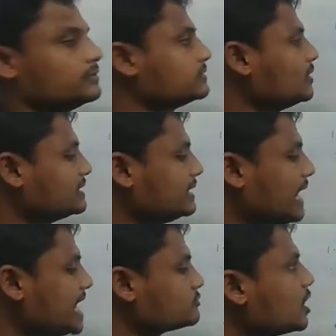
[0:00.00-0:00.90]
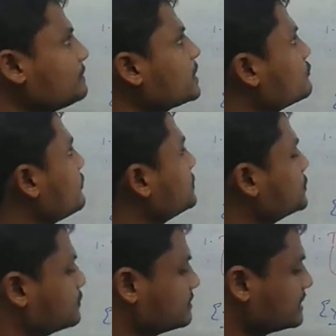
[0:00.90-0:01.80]
So the last topic
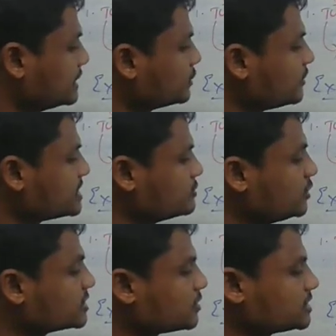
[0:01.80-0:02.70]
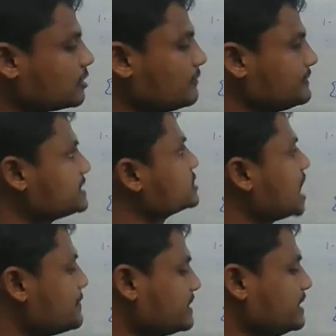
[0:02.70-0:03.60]
for the today's discussion of this
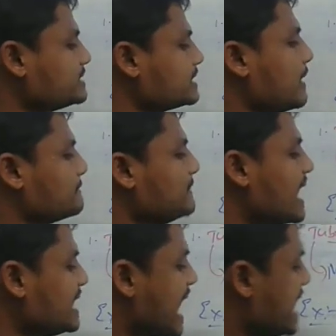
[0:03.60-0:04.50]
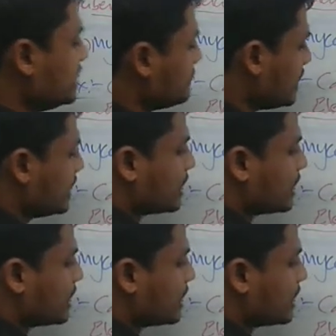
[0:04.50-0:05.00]
chapter is man-animal